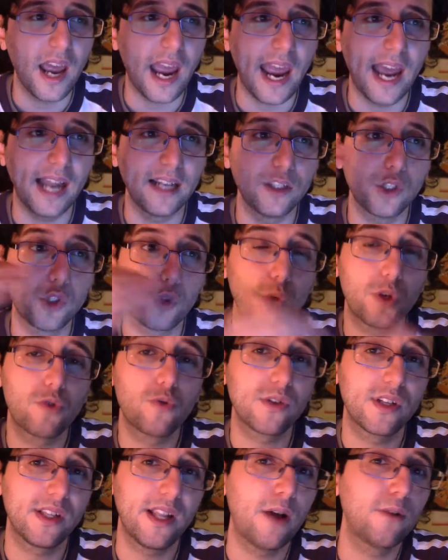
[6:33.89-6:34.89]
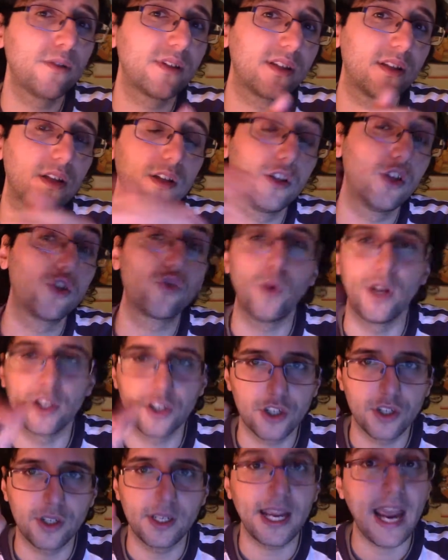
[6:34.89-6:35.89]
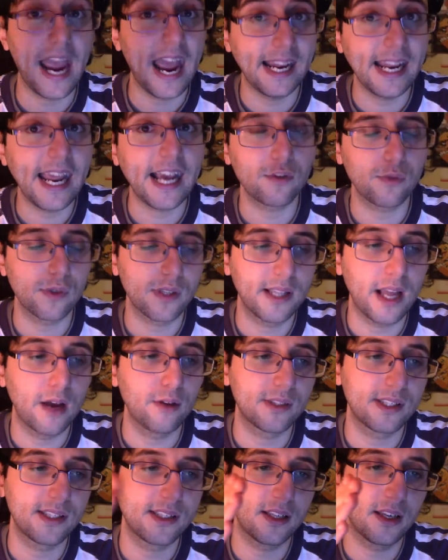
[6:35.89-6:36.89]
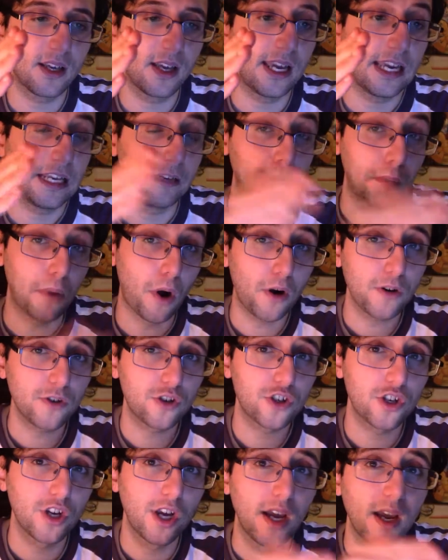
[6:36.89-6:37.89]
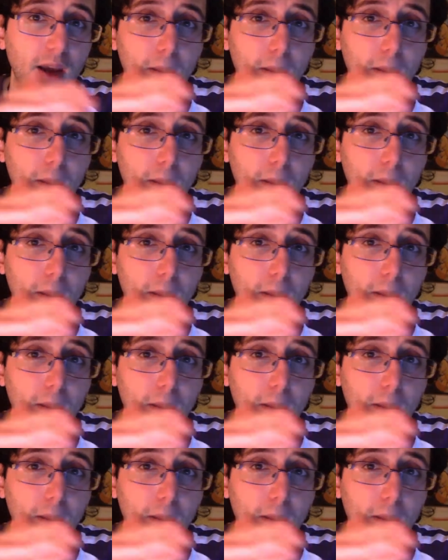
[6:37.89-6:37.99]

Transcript: and the Switch was announced, the NX was announced in March.